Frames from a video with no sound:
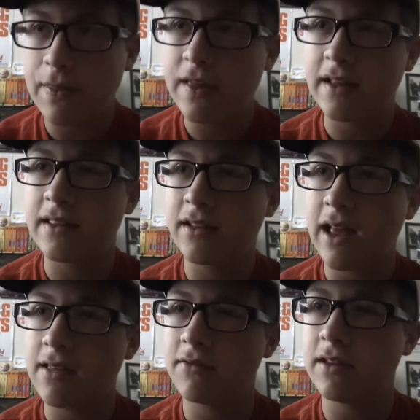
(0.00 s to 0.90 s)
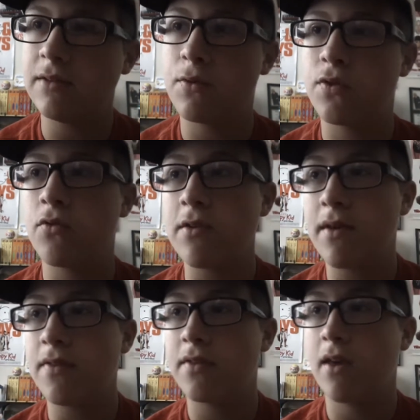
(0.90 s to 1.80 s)
I think the last one I did was 3
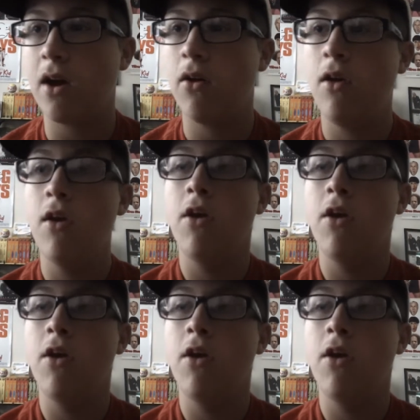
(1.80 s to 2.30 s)
months ago.